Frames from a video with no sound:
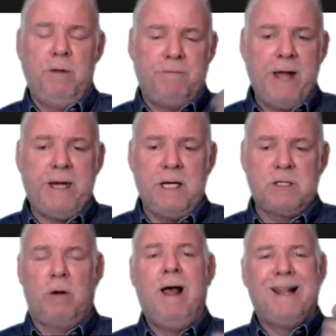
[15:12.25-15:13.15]
The
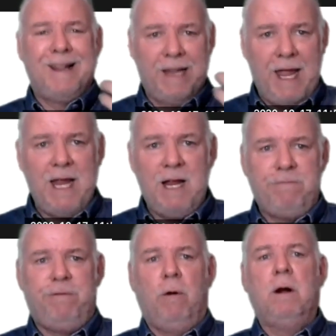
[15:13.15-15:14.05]
Vikings are laying
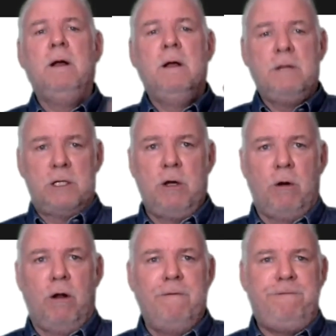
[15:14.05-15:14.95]
4, the
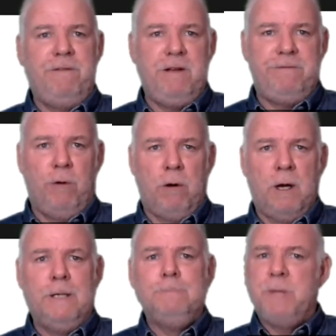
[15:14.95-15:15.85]
total of
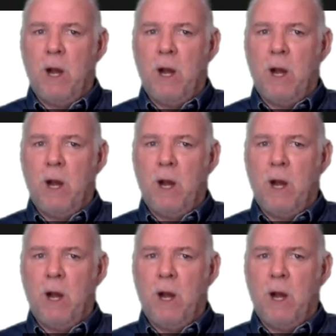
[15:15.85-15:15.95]
54.